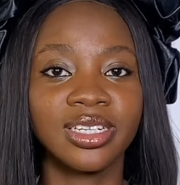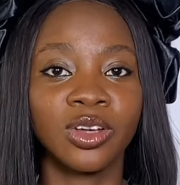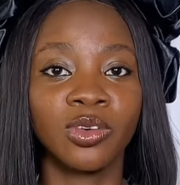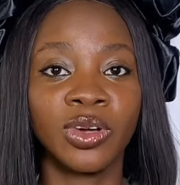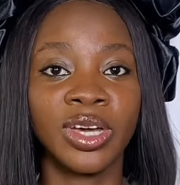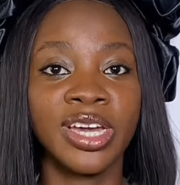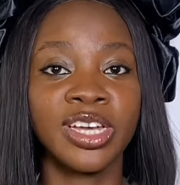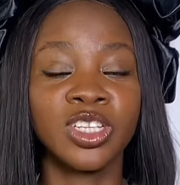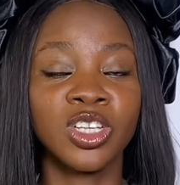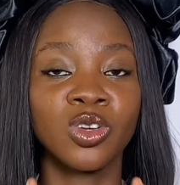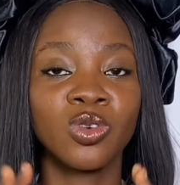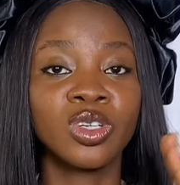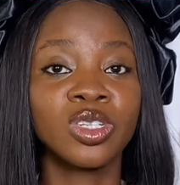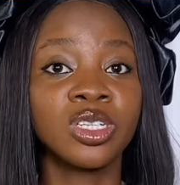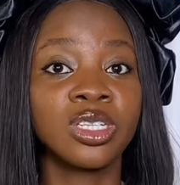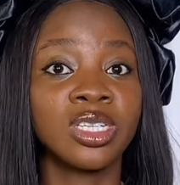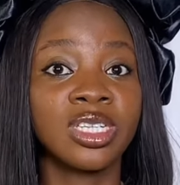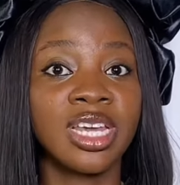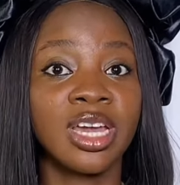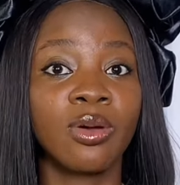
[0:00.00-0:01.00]
Okay, so you
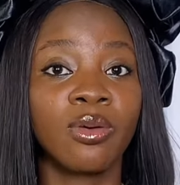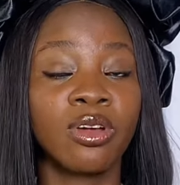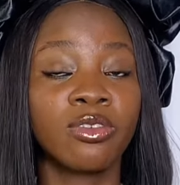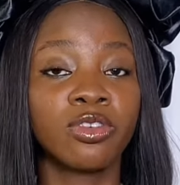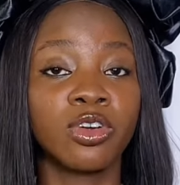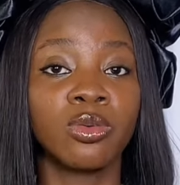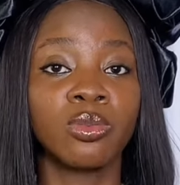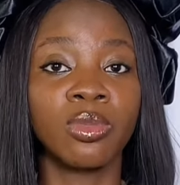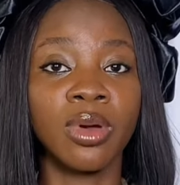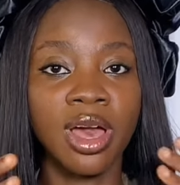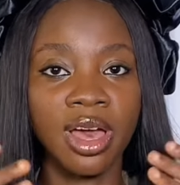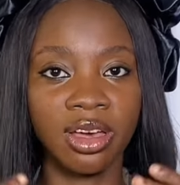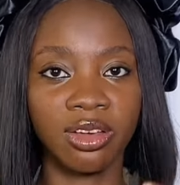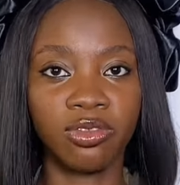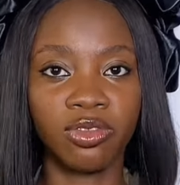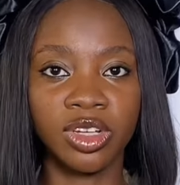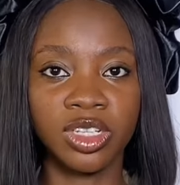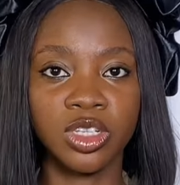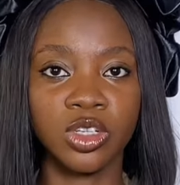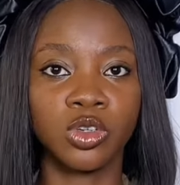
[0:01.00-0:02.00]
want to stay away from
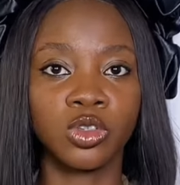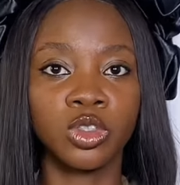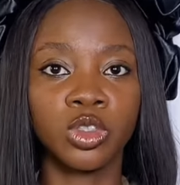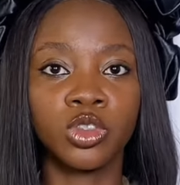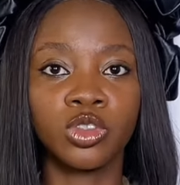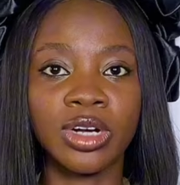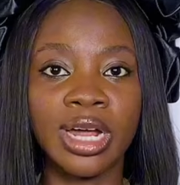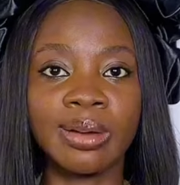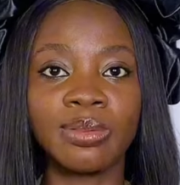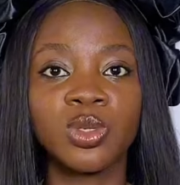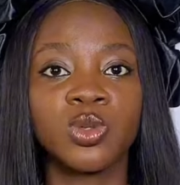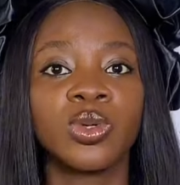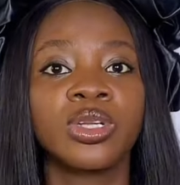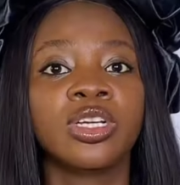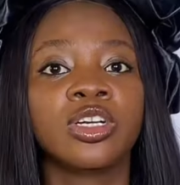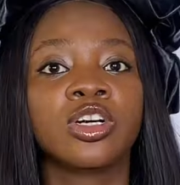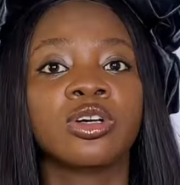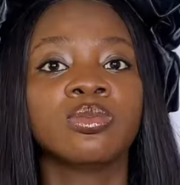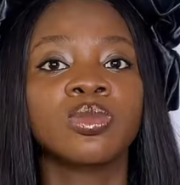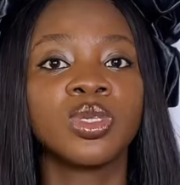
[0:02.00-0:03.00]
vertical stripes
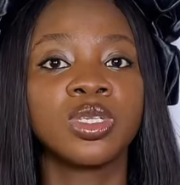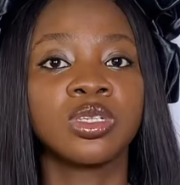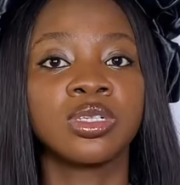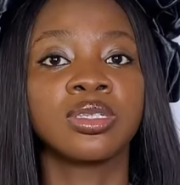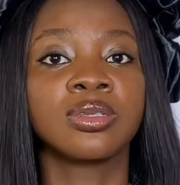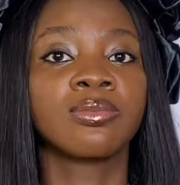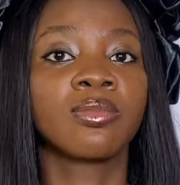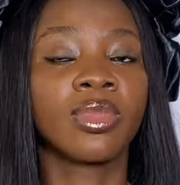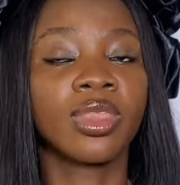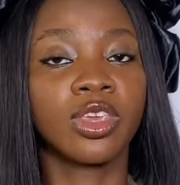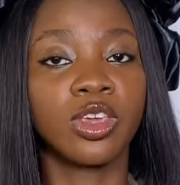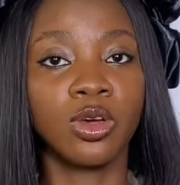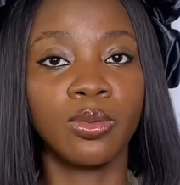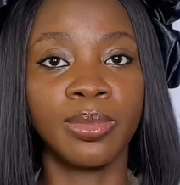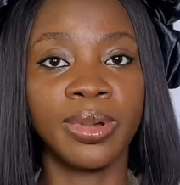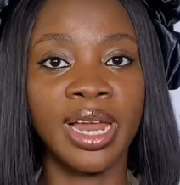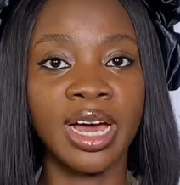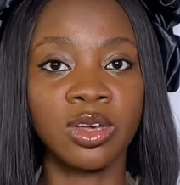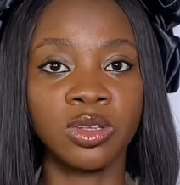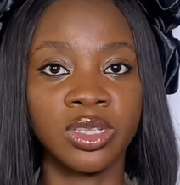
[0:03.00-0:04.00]
when it comes to your
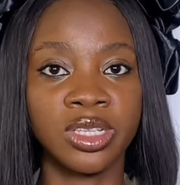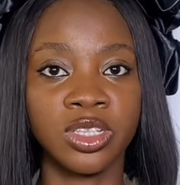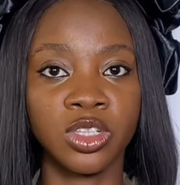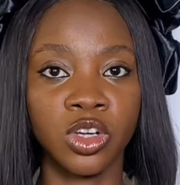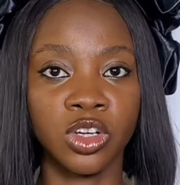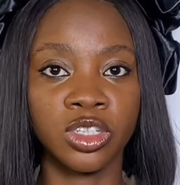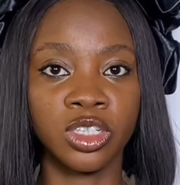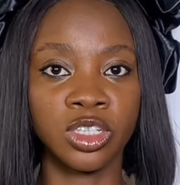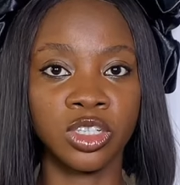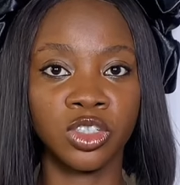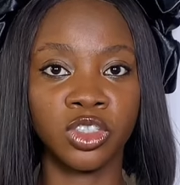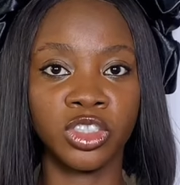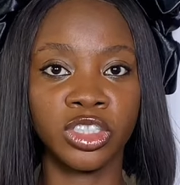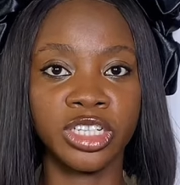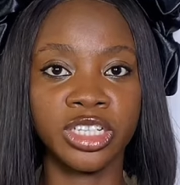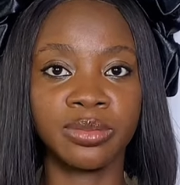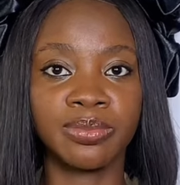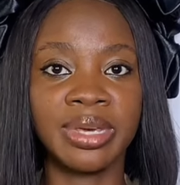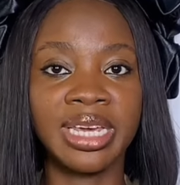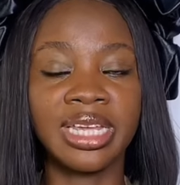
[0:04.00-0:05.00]
blouses because it
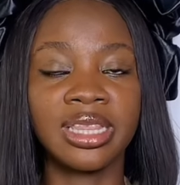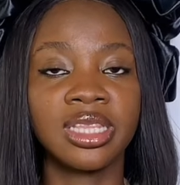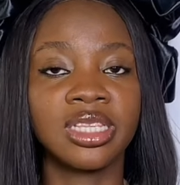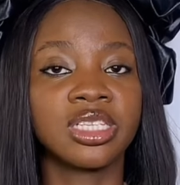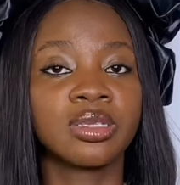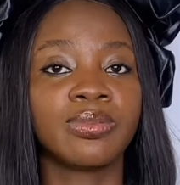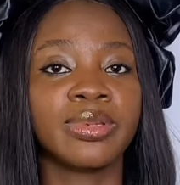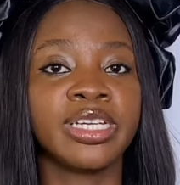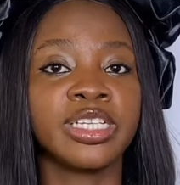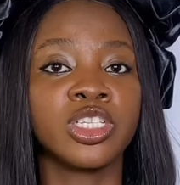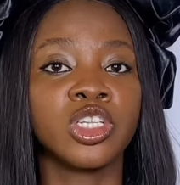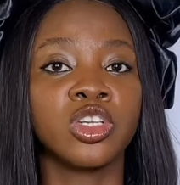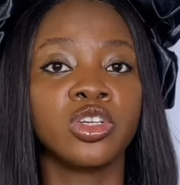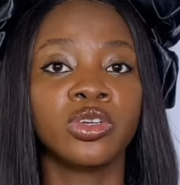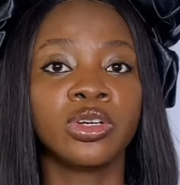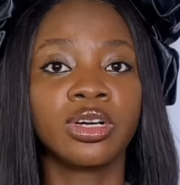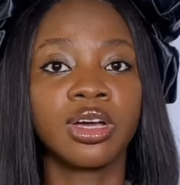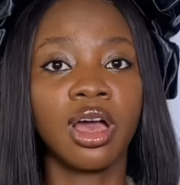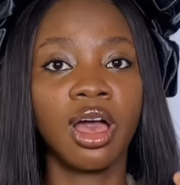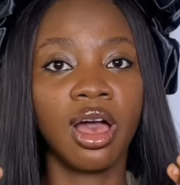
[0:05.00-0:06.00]
just makes this place look